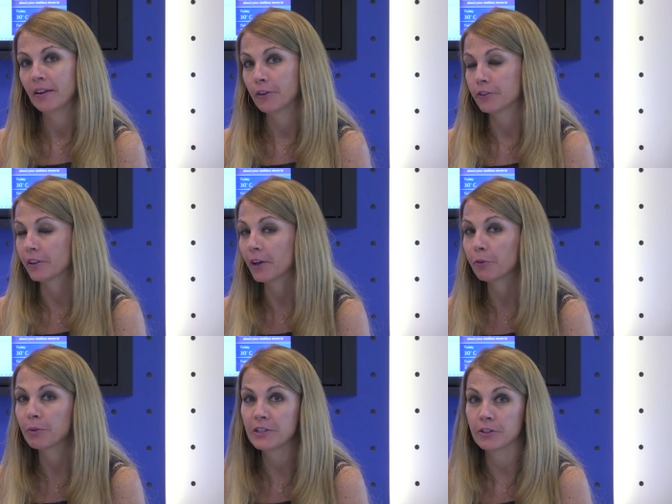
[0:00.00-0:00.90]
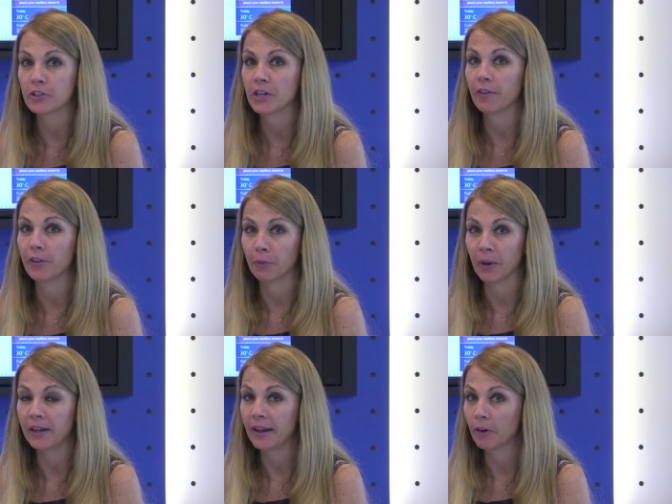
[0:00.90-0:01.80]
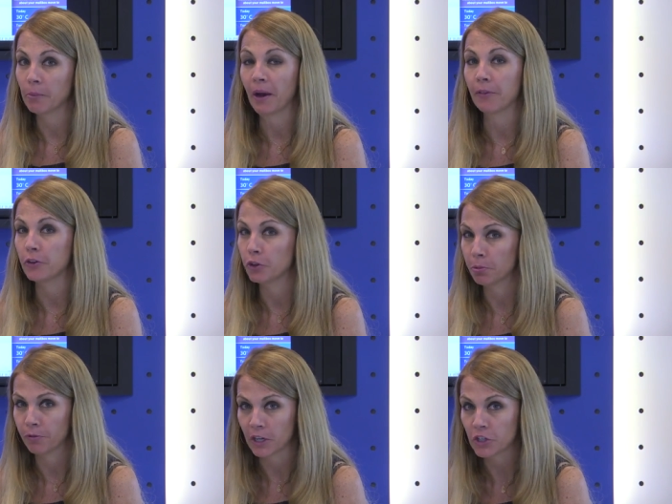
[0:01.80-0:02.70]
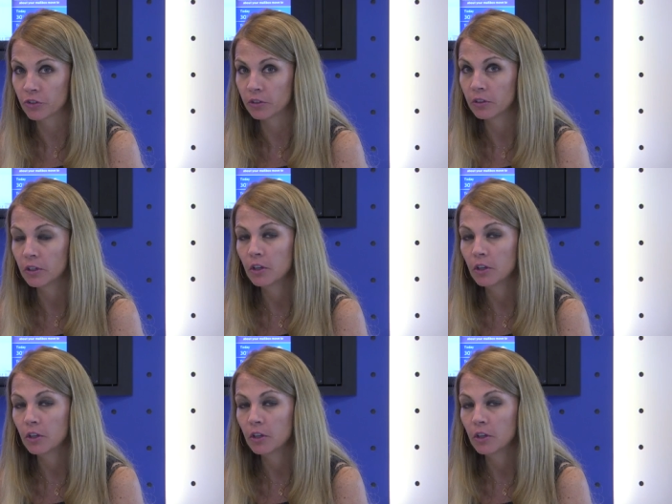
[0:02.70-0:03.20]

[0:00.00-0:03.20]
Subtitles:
There's a lot of research out there right now about the new professional,